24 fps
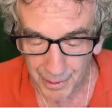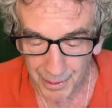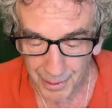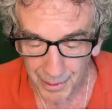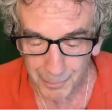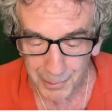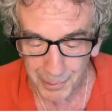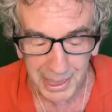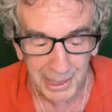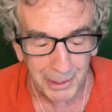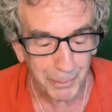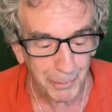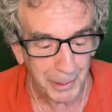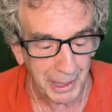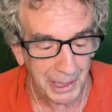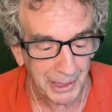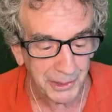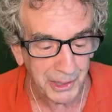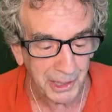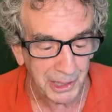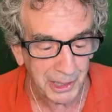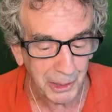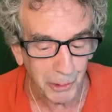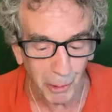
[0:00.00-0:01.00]
Pink means
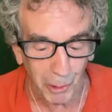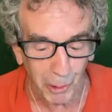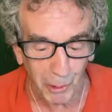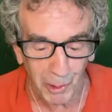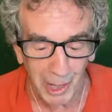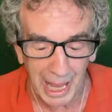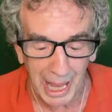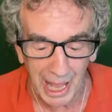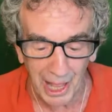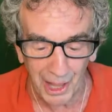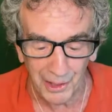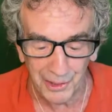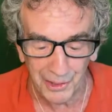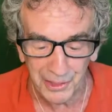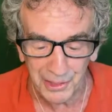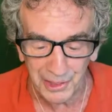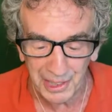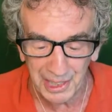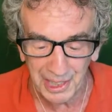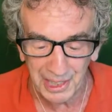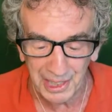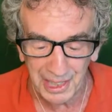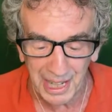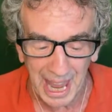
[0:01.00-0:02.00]
that you are
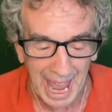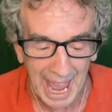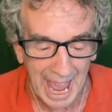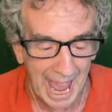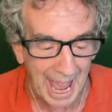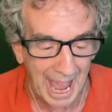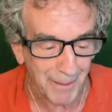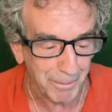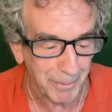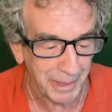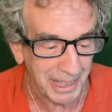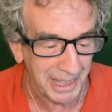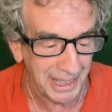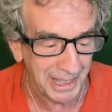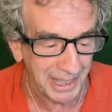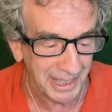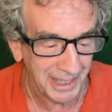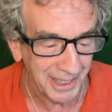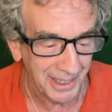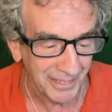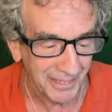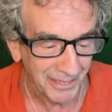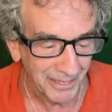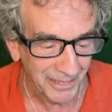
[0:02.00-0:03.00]
healthy and
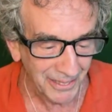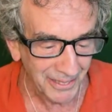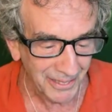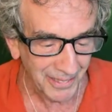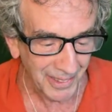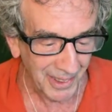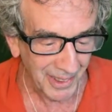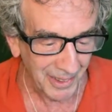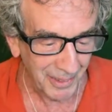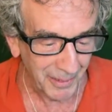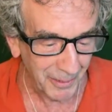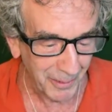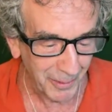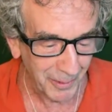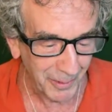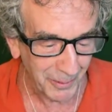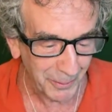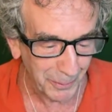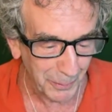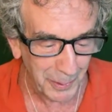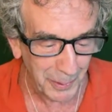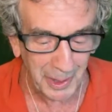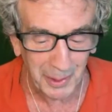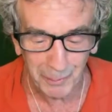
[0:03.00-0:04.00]
happy.
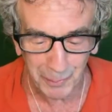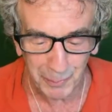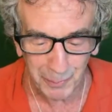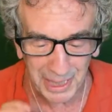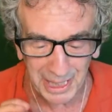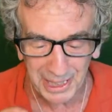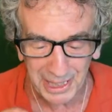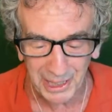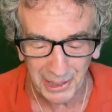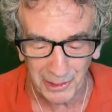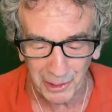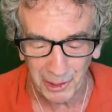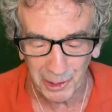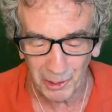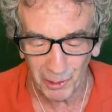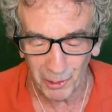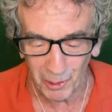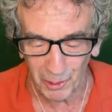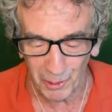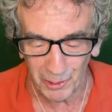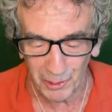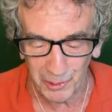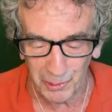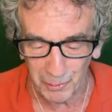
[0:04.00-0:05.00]
Pink in the
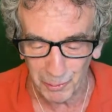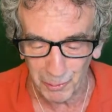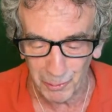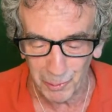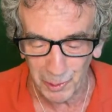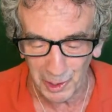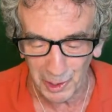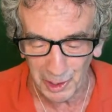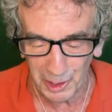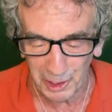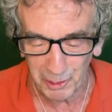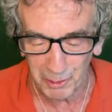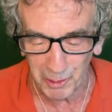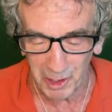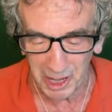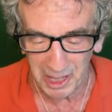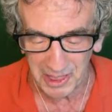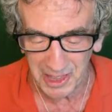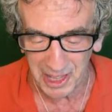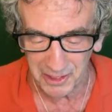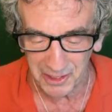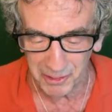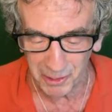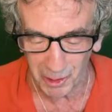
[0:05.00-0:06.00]
aura is really great.
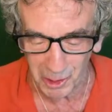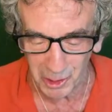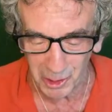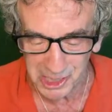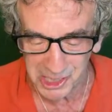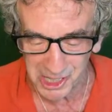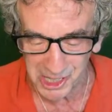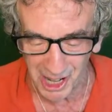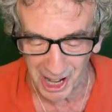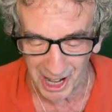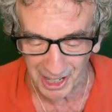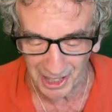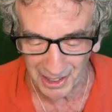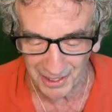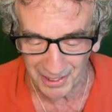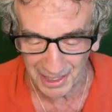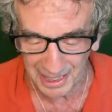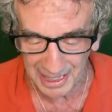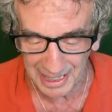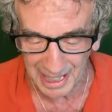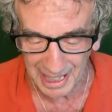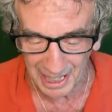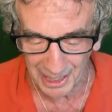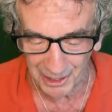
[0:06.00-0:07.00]
That's very
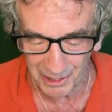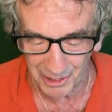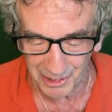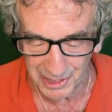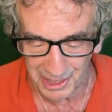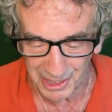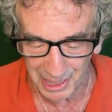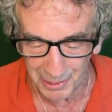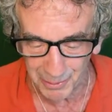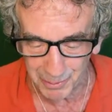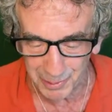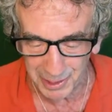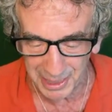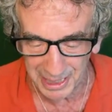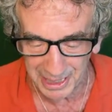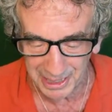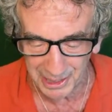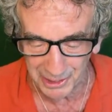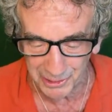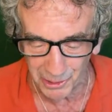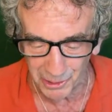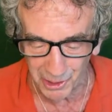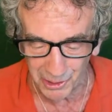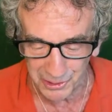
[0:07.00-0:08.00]
childlike energy, and pink
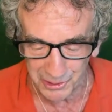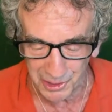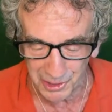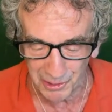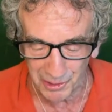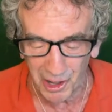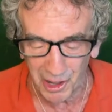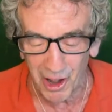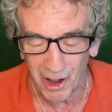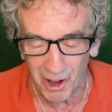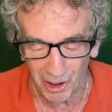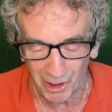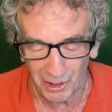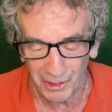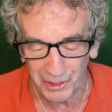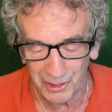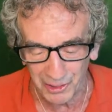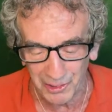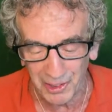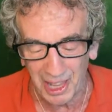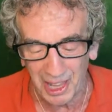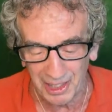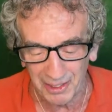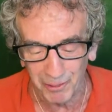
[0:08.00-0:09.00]
is also the heart. So
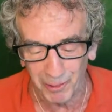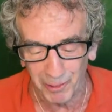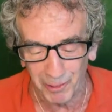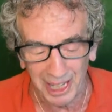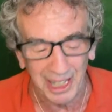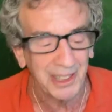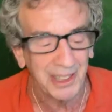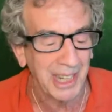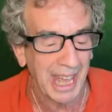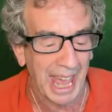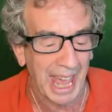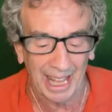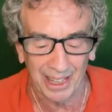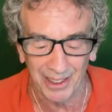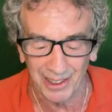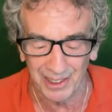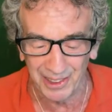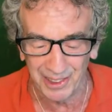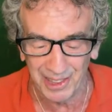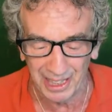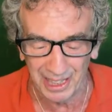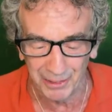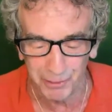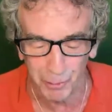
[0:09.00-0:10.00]
that exactly.
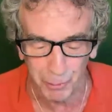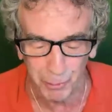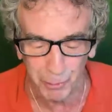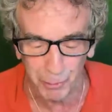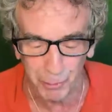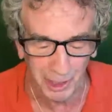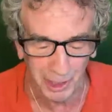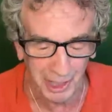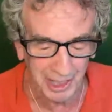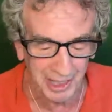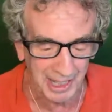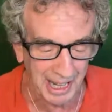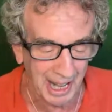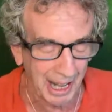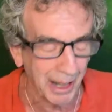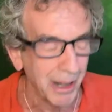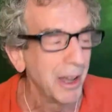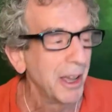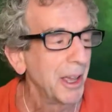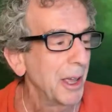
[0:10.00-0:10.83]
Thanks for pointing it out.